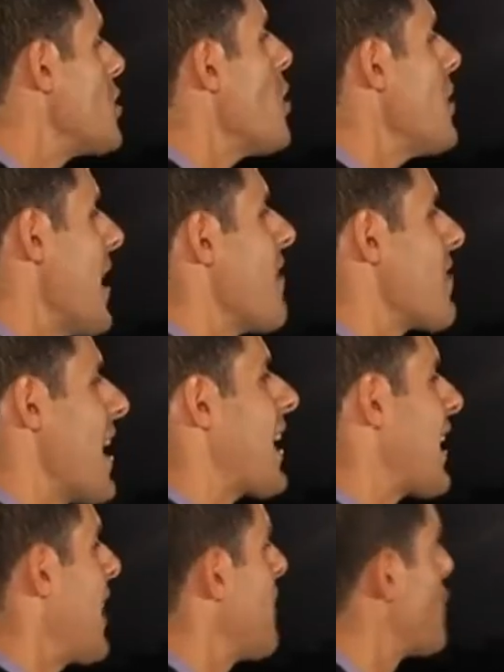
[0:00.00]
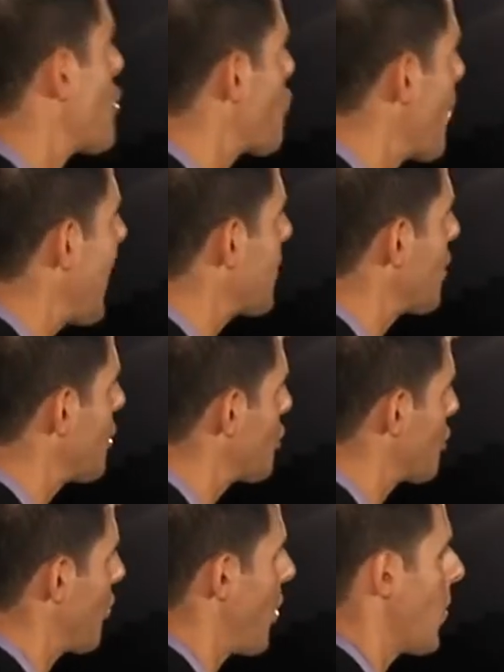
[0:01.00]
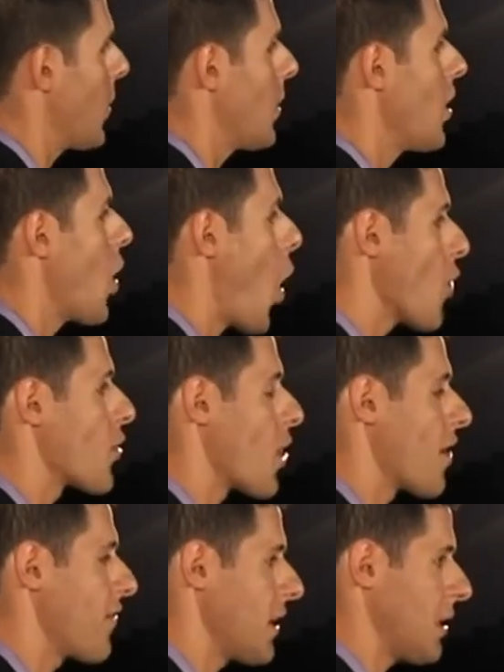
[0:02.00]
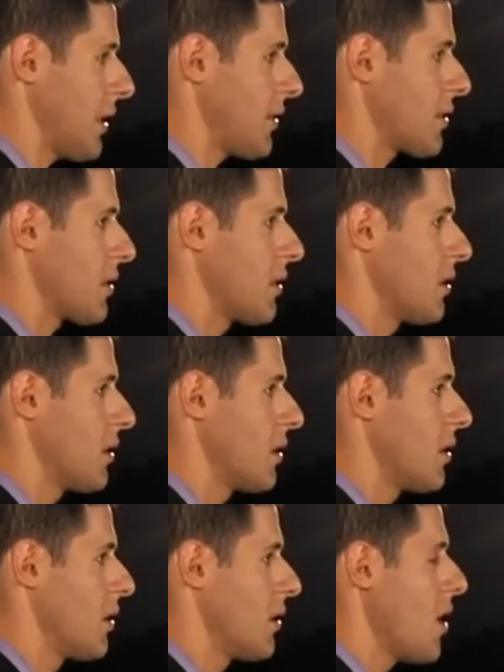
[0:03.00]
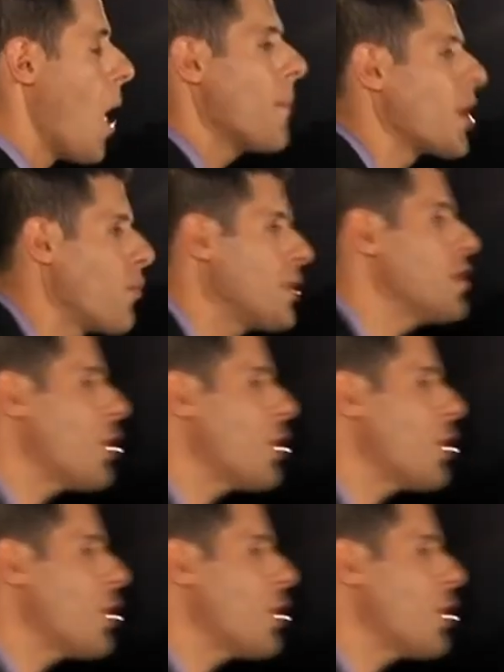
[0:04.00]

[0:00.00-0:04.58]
don't have that kind of direct control over our feelings. But if we